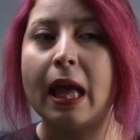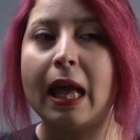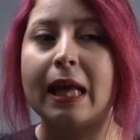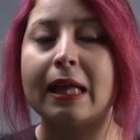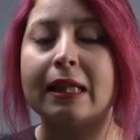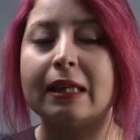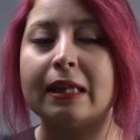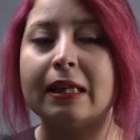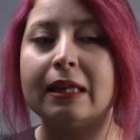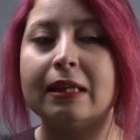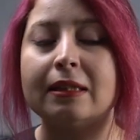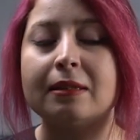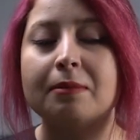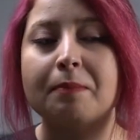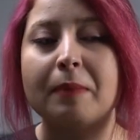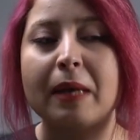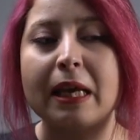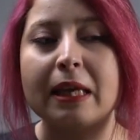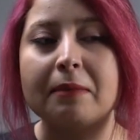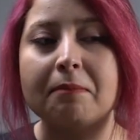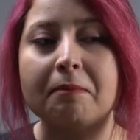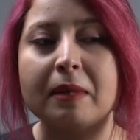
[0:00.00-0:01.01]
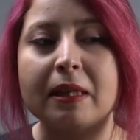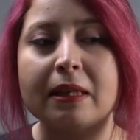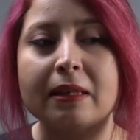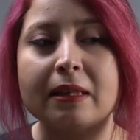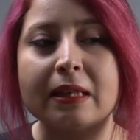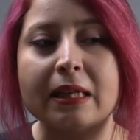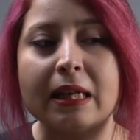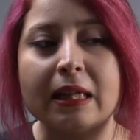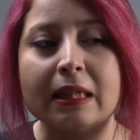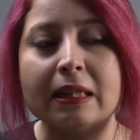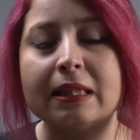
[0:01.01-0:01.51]
And it made me
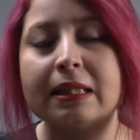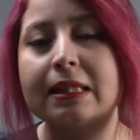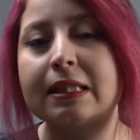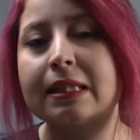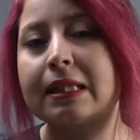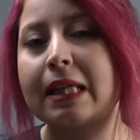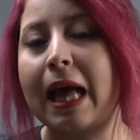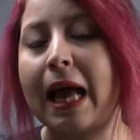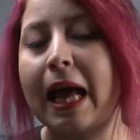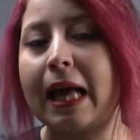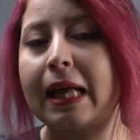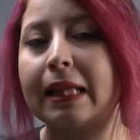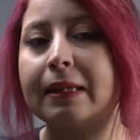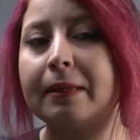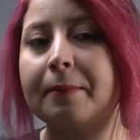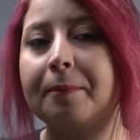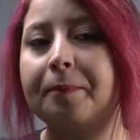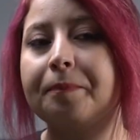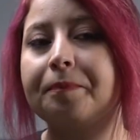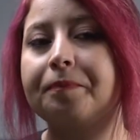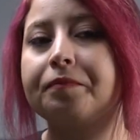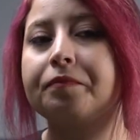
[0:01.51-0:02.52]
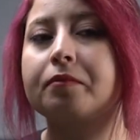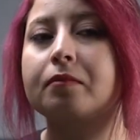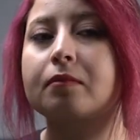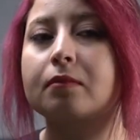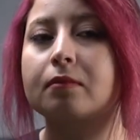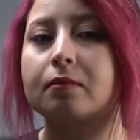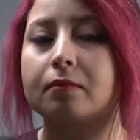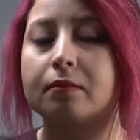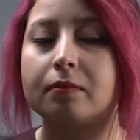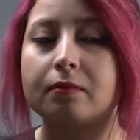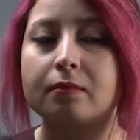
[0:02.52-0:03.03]
really sad
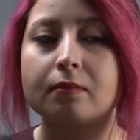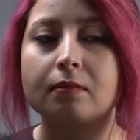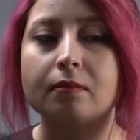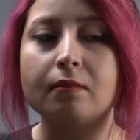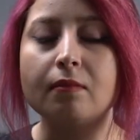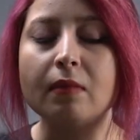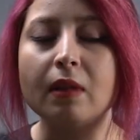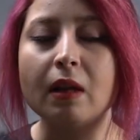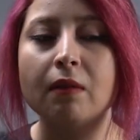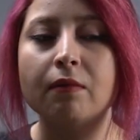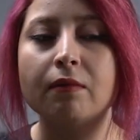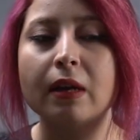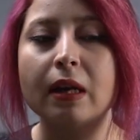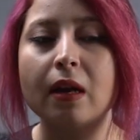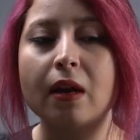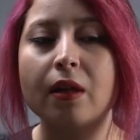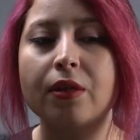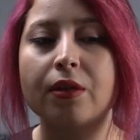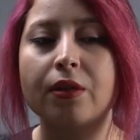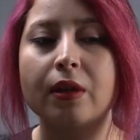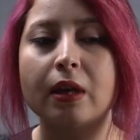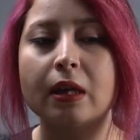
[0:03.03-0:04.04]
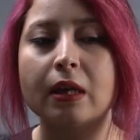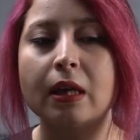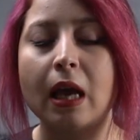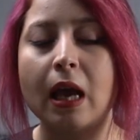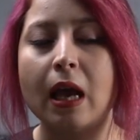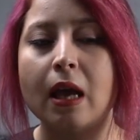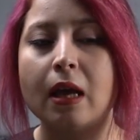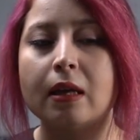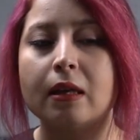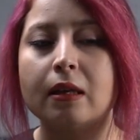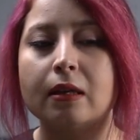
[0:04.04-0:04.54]
when I think
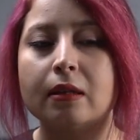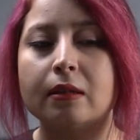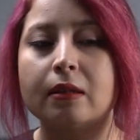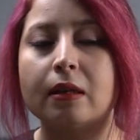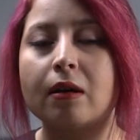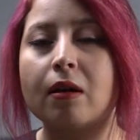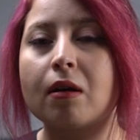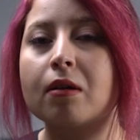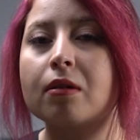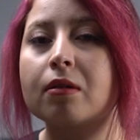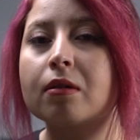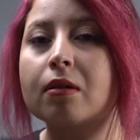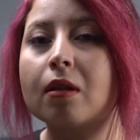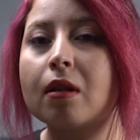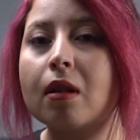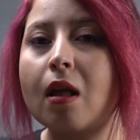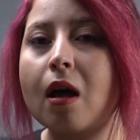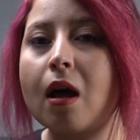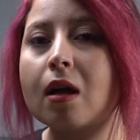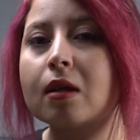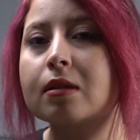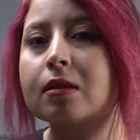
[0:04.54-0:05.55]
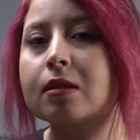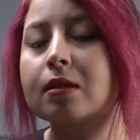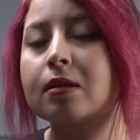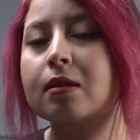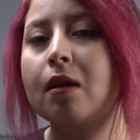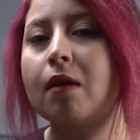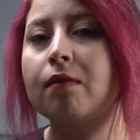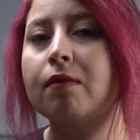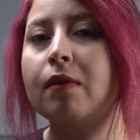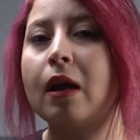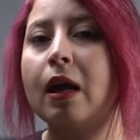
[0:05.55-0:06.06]
there are lots
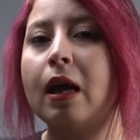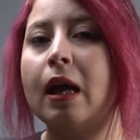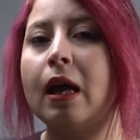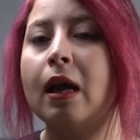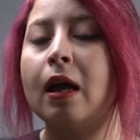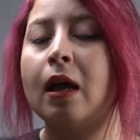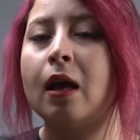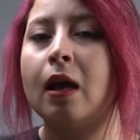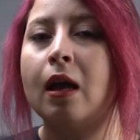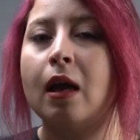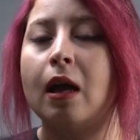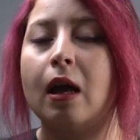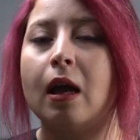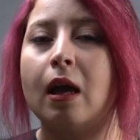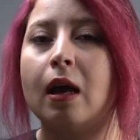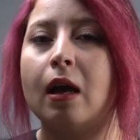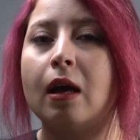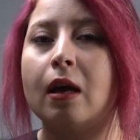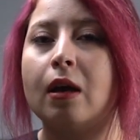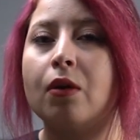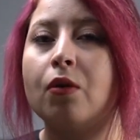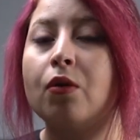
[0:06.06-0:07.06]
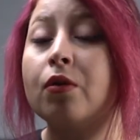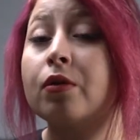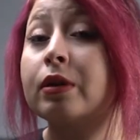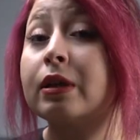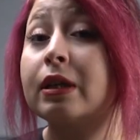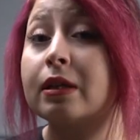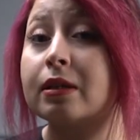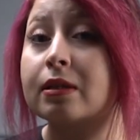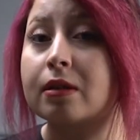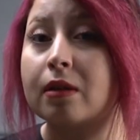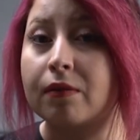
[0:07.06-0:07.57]
of
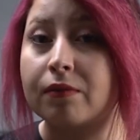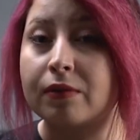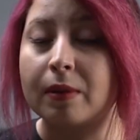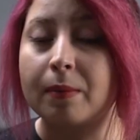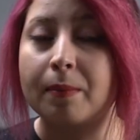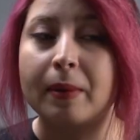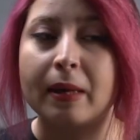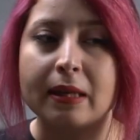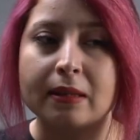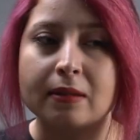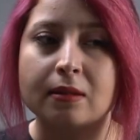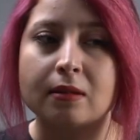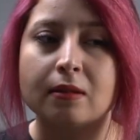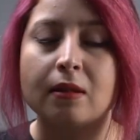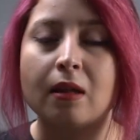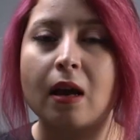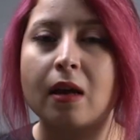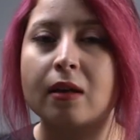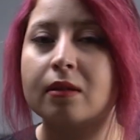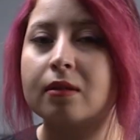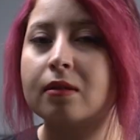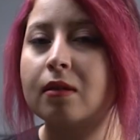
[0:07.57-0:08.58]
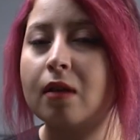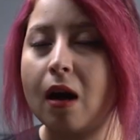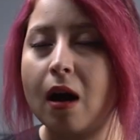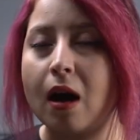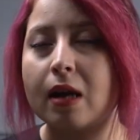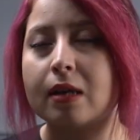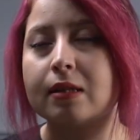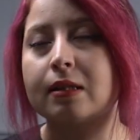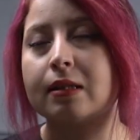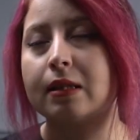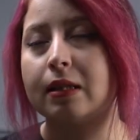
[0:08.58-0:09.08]
owners of the pets like
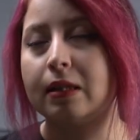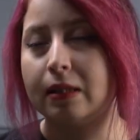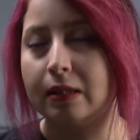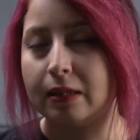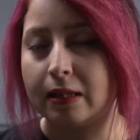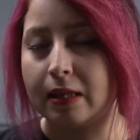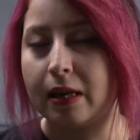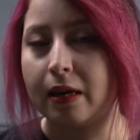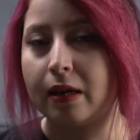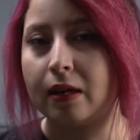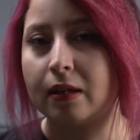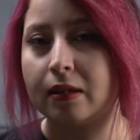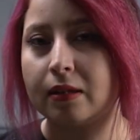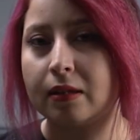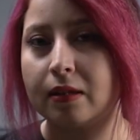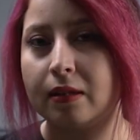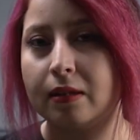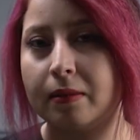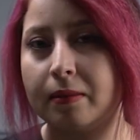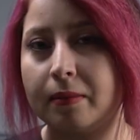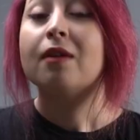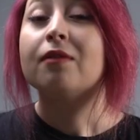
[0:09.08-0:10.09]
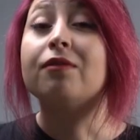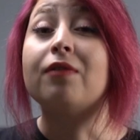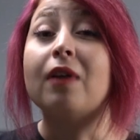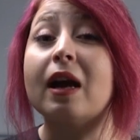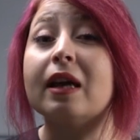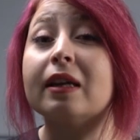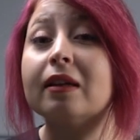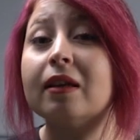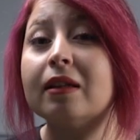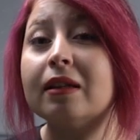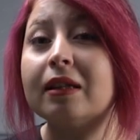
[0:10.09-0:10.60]
dogs in the earth.
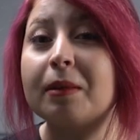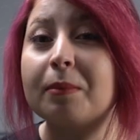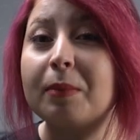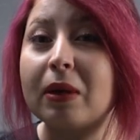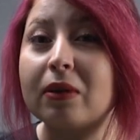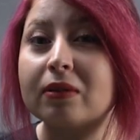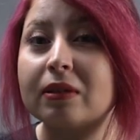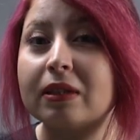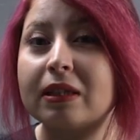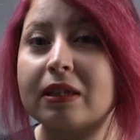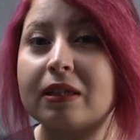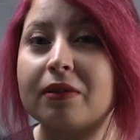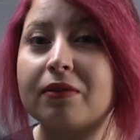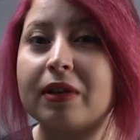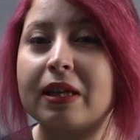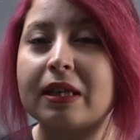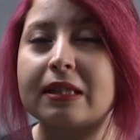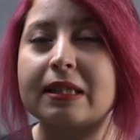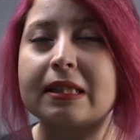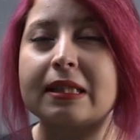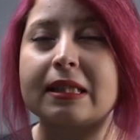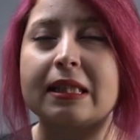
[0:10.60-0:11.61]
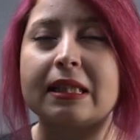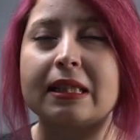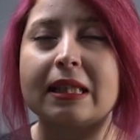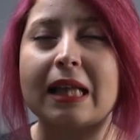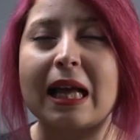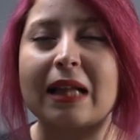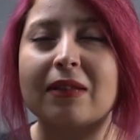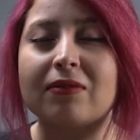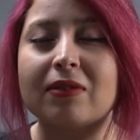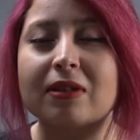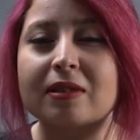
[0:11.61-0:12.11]
Finally, about the revenge scene,
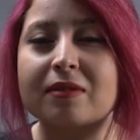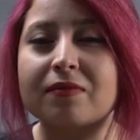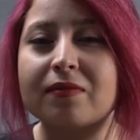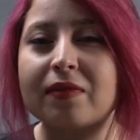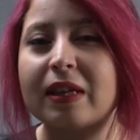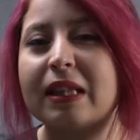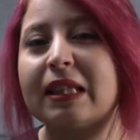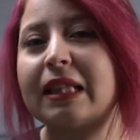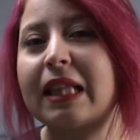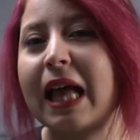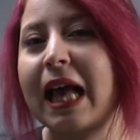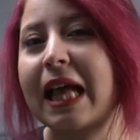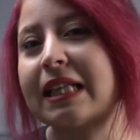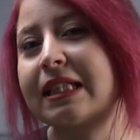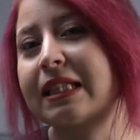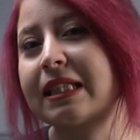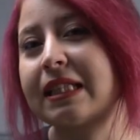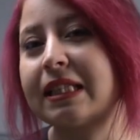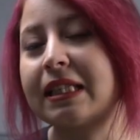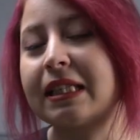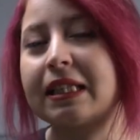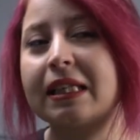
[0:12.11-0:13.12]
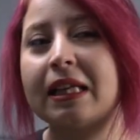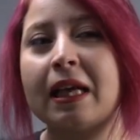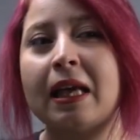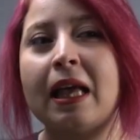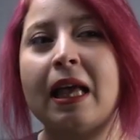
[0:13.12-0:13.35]
that was fantastic.